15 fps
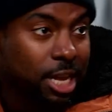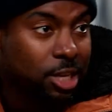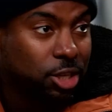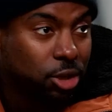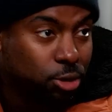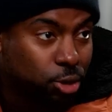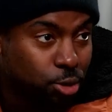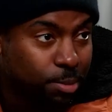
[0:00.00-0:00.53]
and the
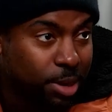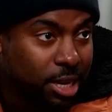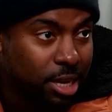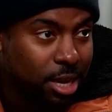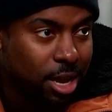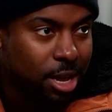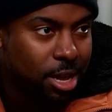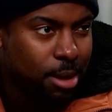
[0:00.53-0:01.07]
social
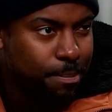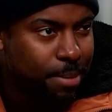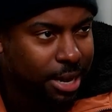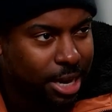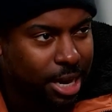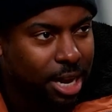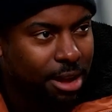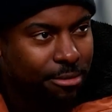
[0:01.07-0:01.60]
media
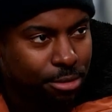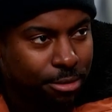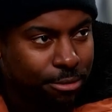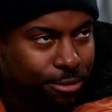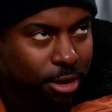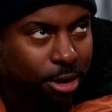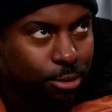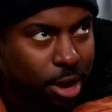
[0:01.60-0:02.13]
in a clever and
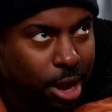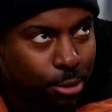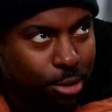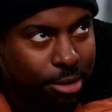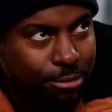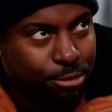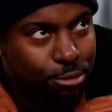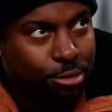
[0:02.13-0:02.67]
fun way
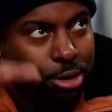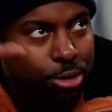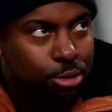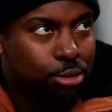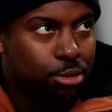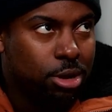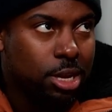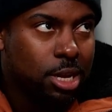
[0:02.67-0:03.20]
with
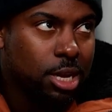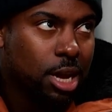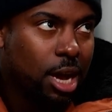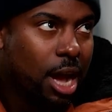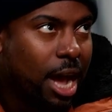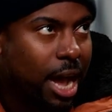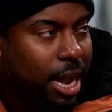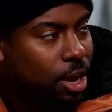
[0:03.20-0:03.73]
real
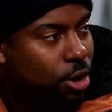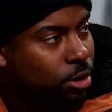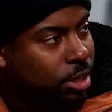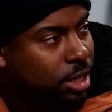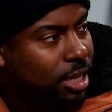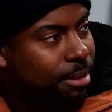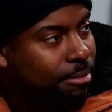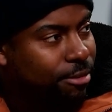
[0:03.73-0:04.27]
high
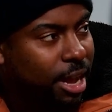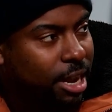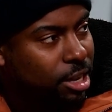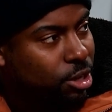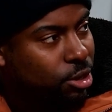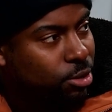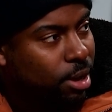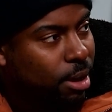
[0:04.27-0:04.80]
concept
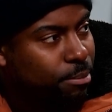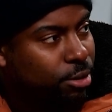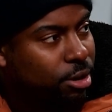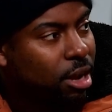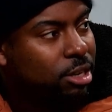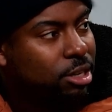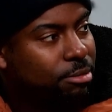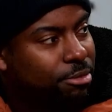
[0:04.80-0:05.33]
value and
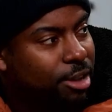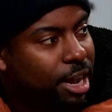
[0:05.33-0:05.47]
production